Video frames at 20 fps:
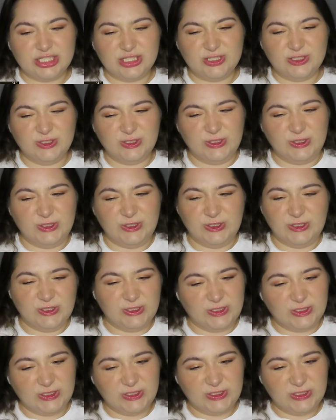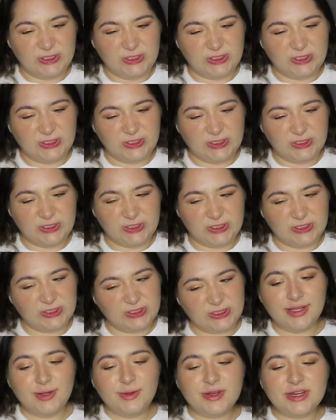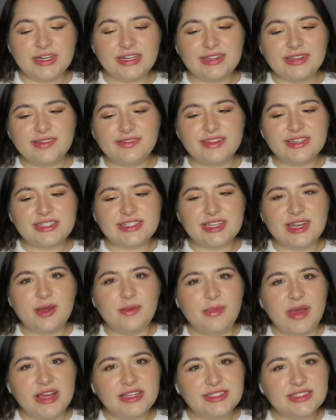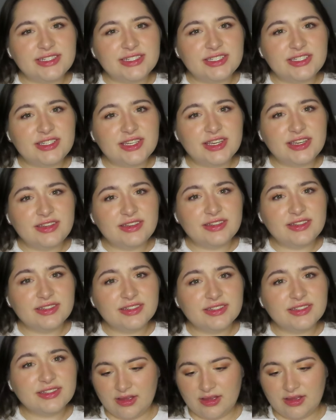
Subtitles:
You were going to leave this in a message, dude?